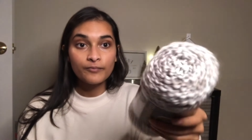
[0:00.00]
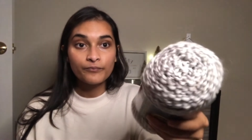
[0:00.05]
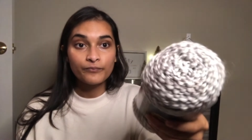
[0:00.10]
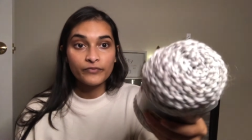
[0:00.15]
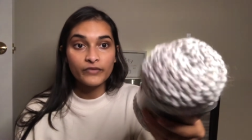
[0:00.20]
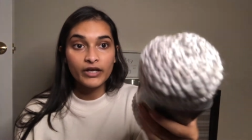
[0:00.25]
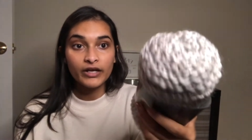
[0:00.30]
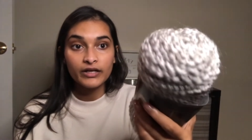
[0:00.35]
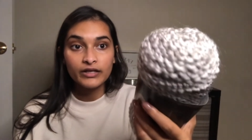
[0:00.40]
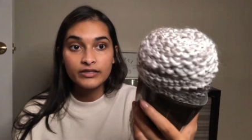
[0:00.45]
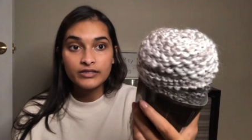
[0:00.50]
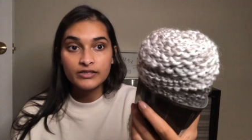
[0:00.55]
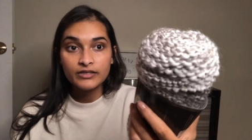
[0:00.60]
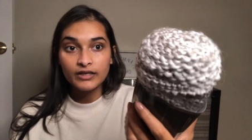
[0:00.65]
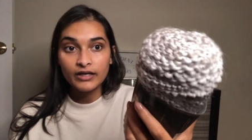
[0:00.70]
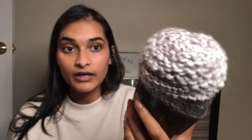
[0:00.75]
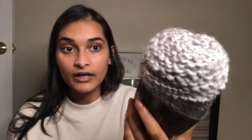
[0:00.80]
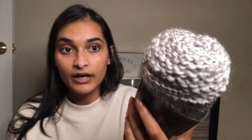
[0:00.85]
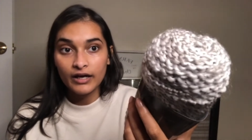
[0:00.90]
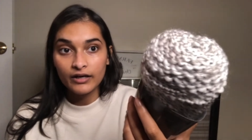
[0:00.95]
And it's
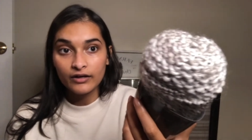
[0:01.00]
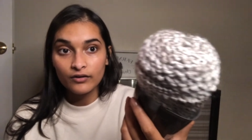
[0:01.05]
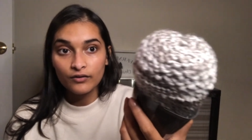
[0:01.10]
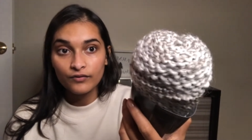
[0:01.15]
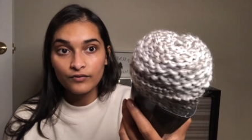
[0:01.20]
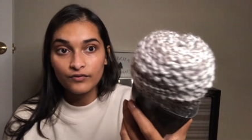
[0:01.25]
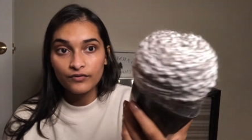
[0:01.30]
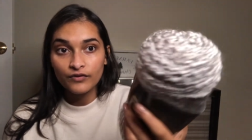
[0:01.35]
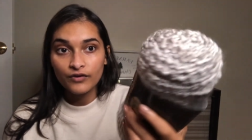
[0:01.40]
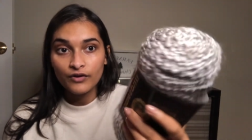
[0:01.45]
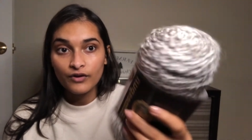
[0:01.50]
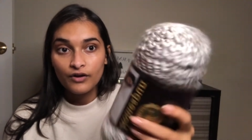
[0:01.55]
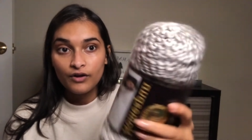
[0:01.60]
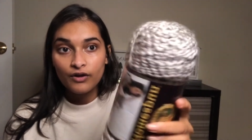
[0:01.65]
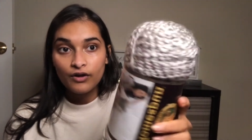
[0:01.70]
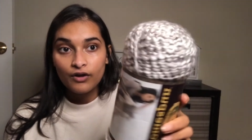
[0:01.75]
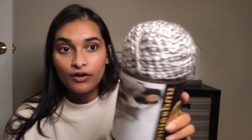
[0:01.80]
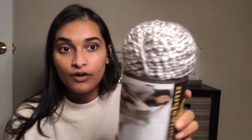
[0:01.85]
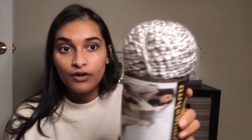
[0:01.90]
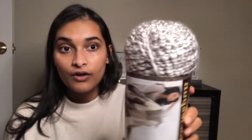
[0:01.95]
like kind of
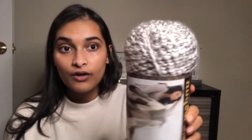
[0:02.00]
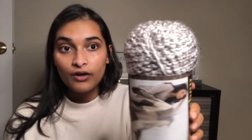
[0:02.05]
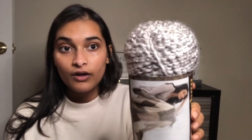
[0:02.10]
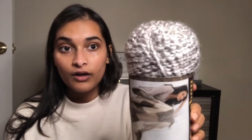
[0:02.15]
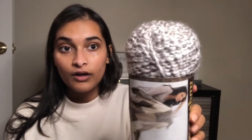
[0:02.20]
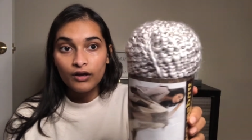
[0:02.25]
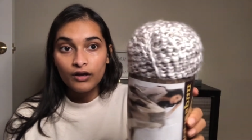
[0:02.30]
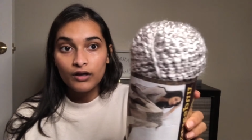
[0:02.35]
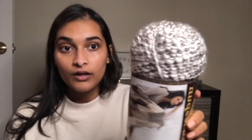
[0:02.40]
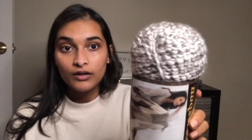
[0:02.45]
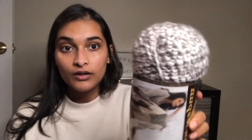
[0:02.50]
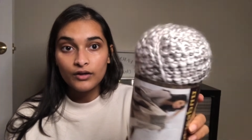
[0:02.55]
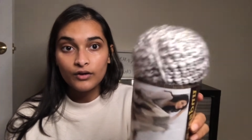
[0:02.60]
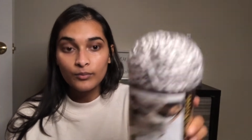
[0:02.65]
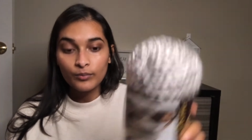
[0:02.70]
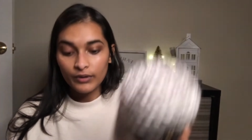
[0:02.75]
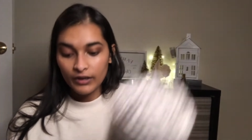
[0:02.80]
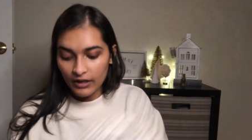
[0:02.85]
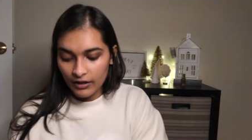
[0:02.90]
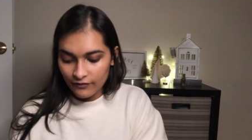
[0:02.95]
a little
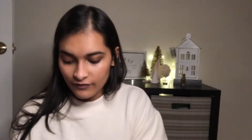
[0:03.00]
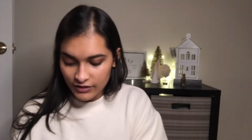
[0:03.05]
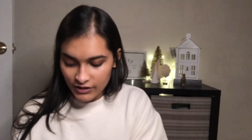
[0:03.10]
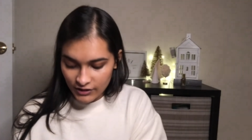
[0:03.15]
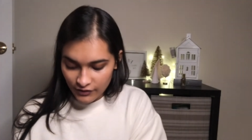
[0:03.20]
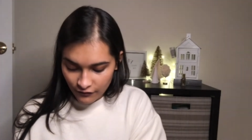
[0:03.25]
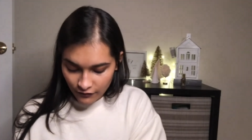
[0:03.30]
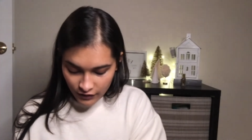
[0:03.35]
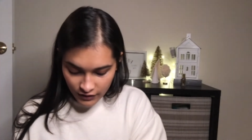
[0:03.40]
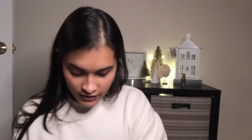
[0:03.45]
bit of a different